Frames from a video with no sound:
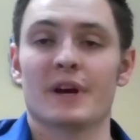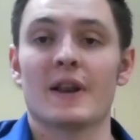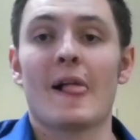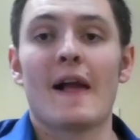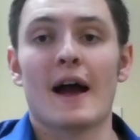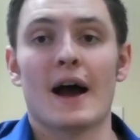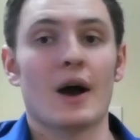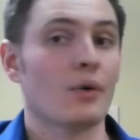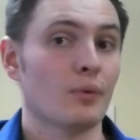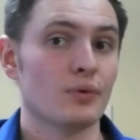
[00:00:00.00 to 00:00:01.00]
But
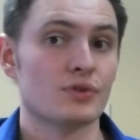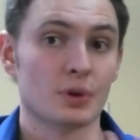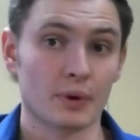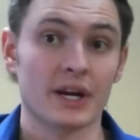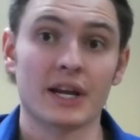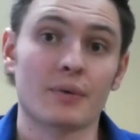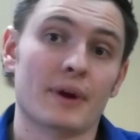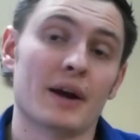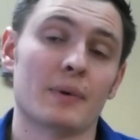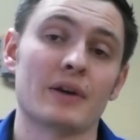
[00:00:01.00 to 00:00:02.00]
so we're going to get
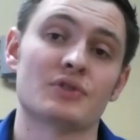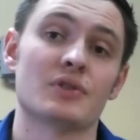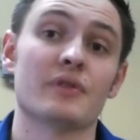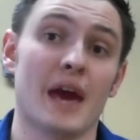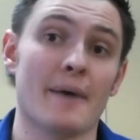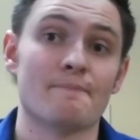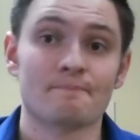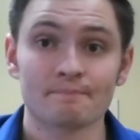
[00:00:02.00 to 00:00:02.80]
right around to that.